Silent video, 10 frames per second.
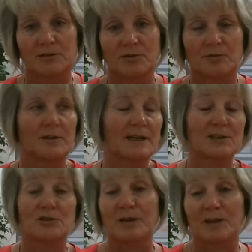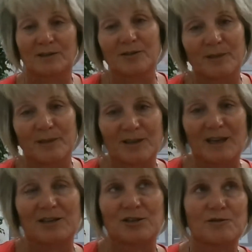So I can speak a little bit to
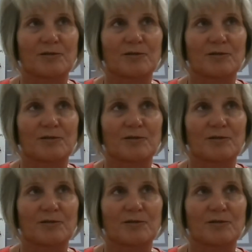that just